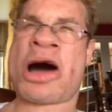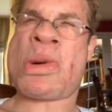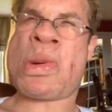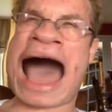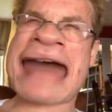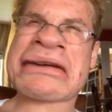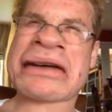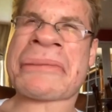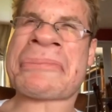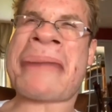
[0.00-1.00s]
A what?
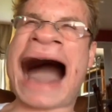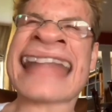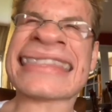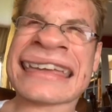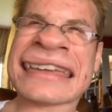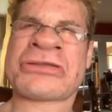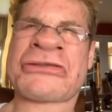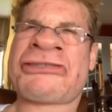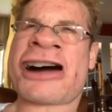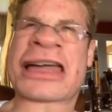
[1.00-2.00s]
A bot? The
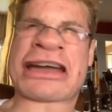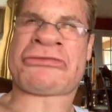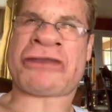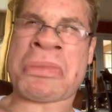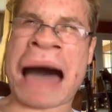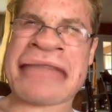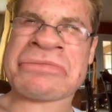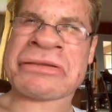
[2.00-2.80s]
fuck? Like a robot?